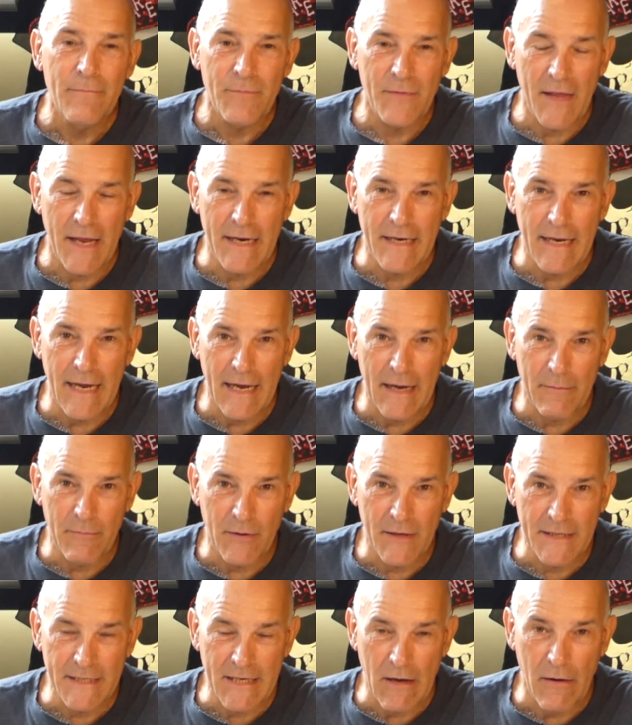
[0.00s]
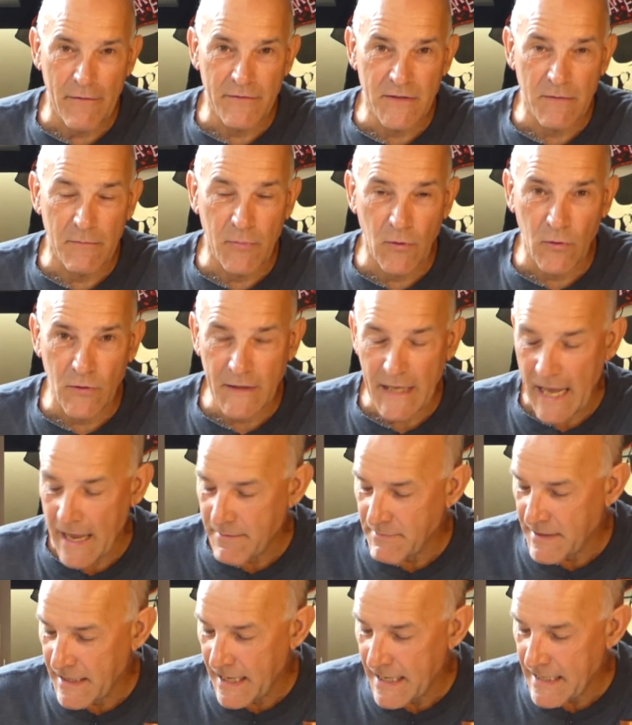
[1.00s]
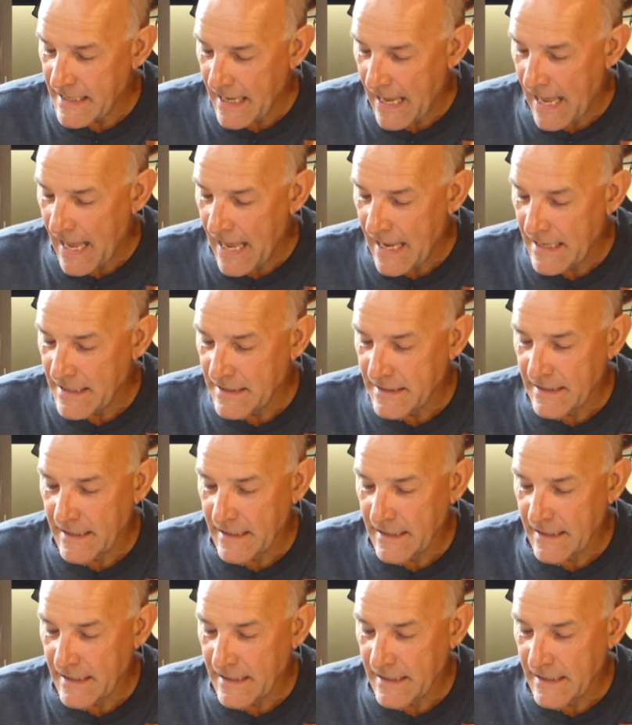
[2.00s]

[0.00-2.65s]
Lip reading: then please go over to Board Game Geek and